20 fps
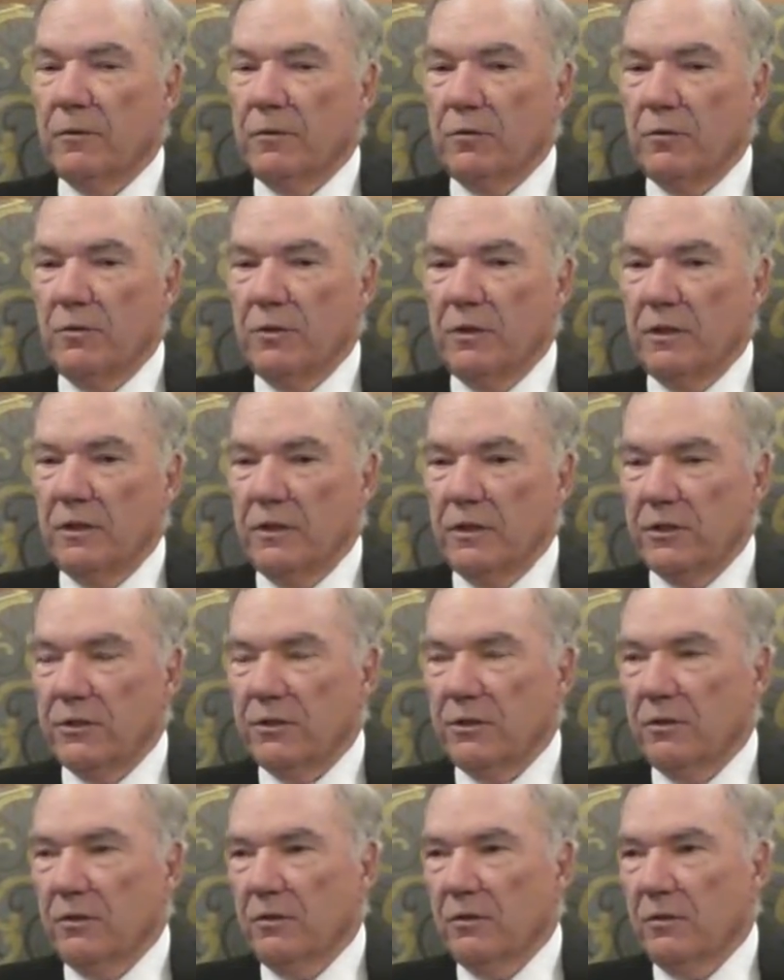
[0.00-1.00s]
through the
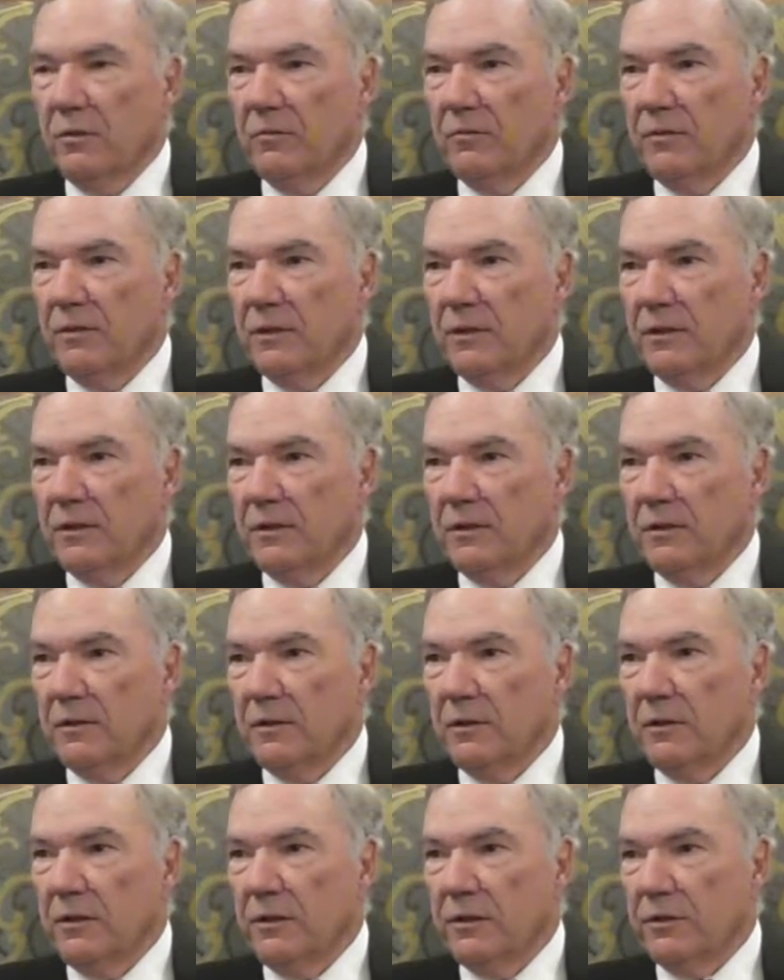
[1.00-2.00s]
addition
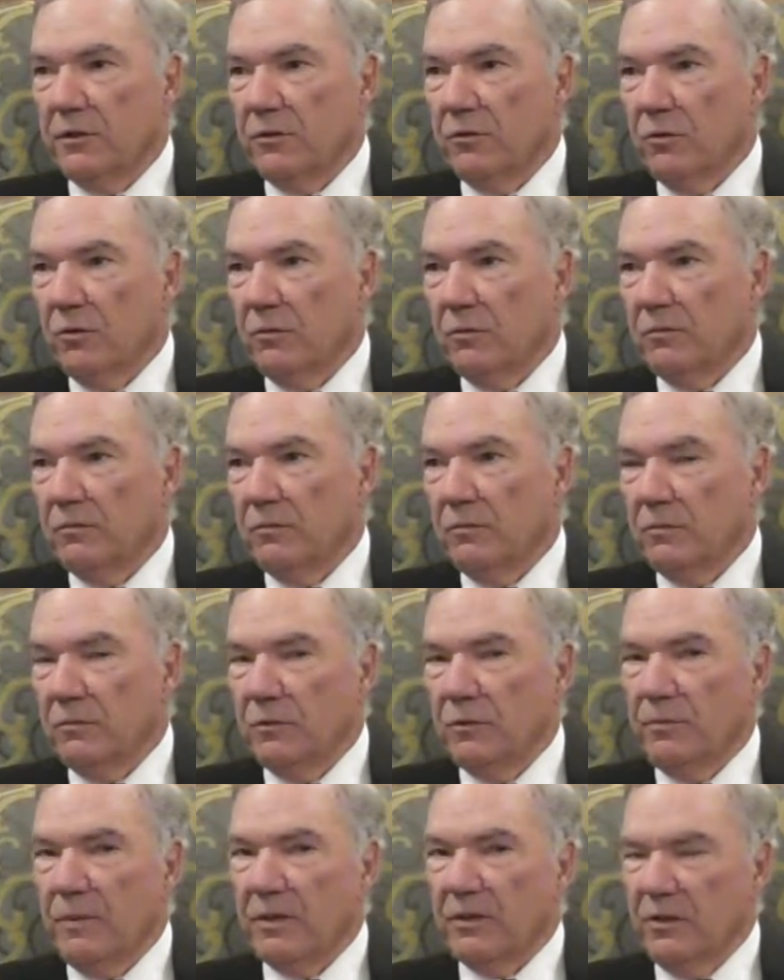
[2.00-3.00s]
of additional,
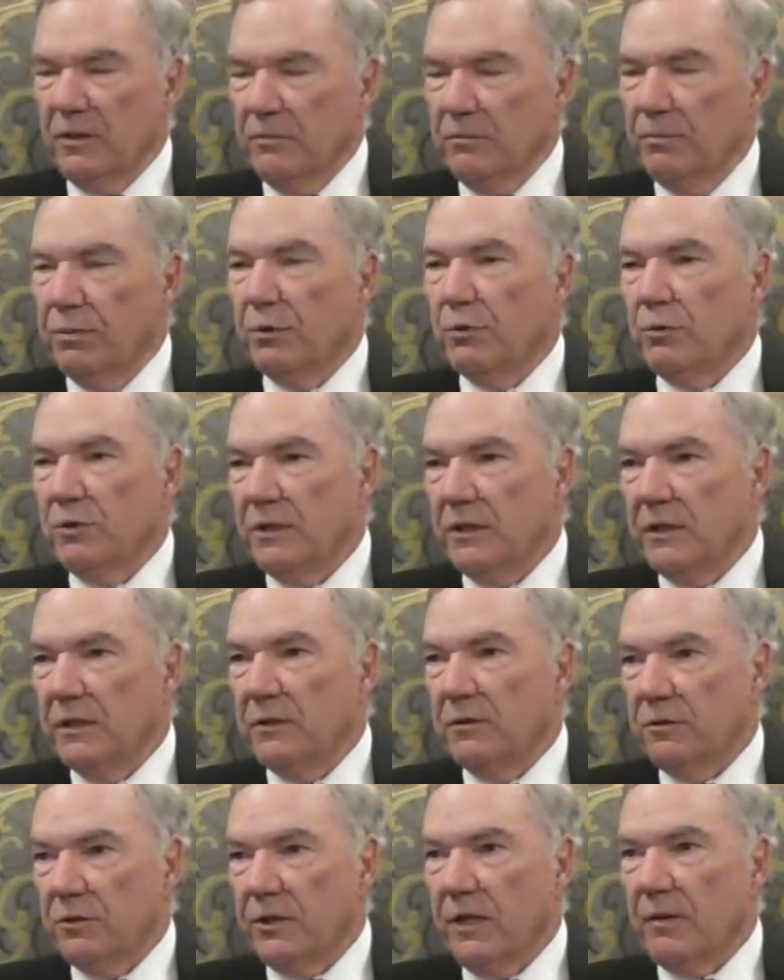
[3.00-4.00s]
especially blue
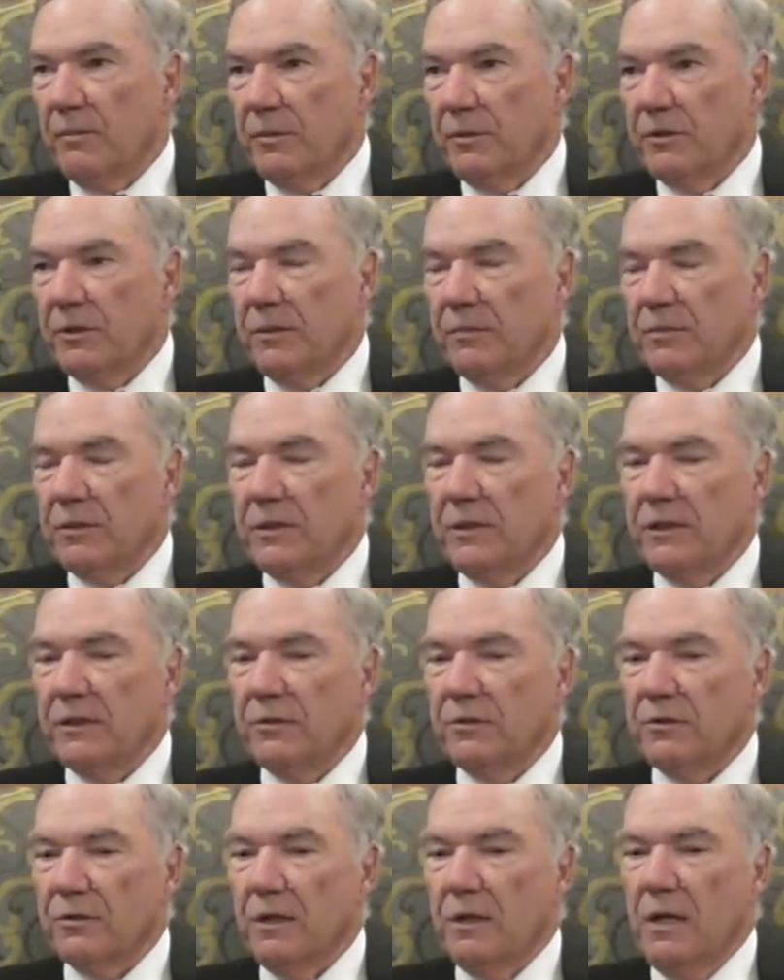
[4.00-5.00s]
tees, championship
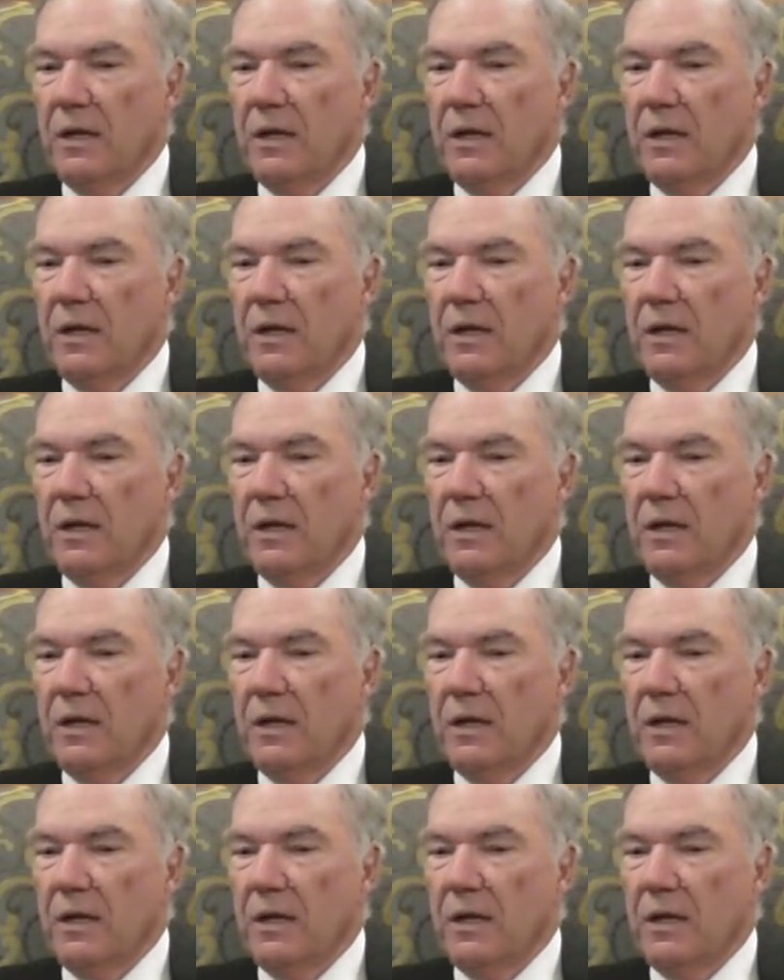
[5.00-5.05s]
tees.